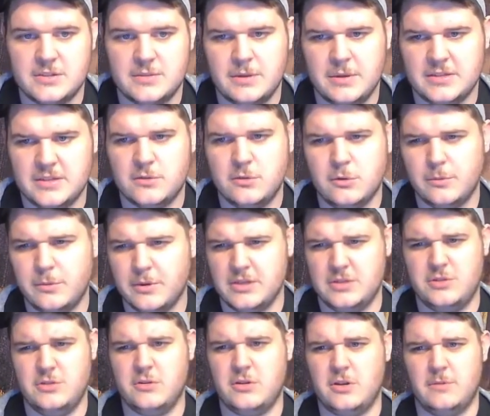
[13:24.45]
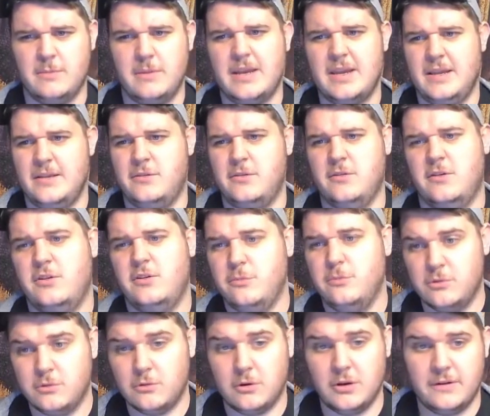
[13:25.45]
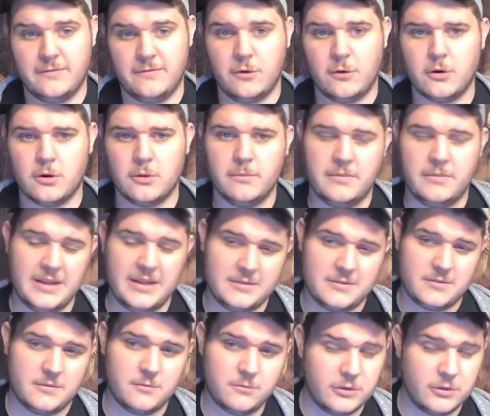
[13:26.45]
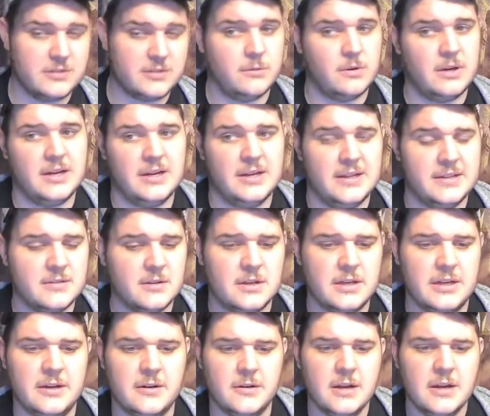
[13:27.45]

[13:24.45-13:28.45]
but it's cool because you can make it into a humanoid form. That's the reason why it's on here.